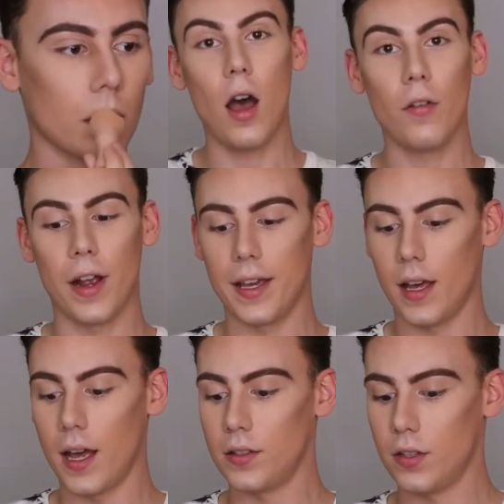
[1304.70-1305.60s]
Alright
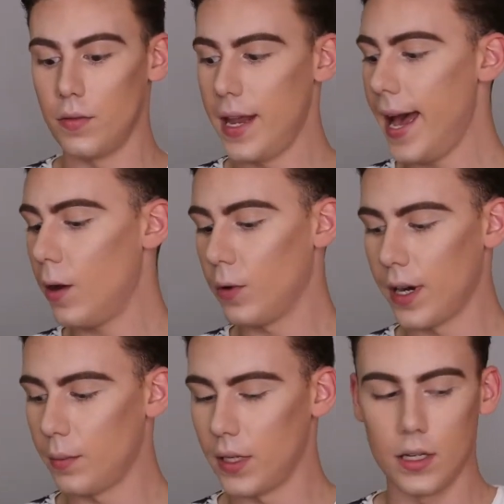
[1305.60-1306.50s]
guys, so now what
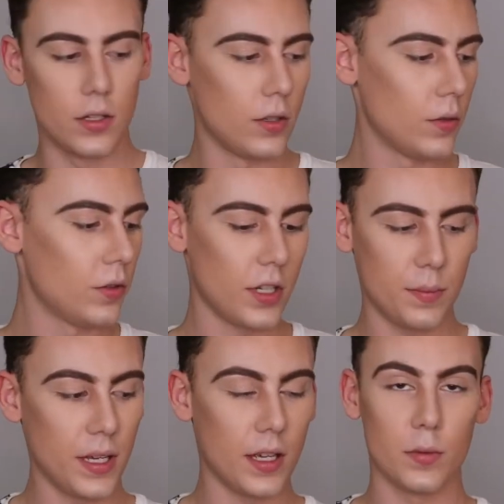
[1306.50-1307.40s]
I'm going to do, just
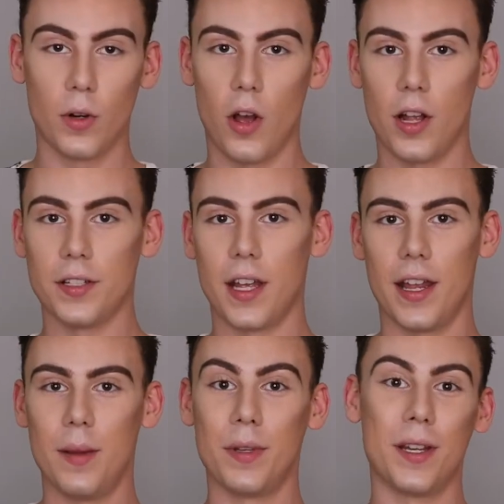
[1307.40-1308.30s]
because we're all done,
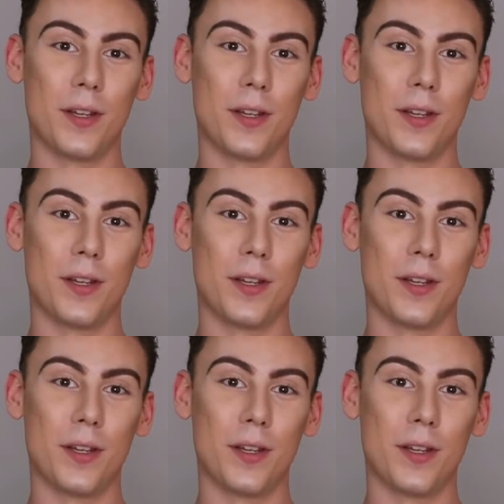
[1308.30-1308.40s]
I'm going to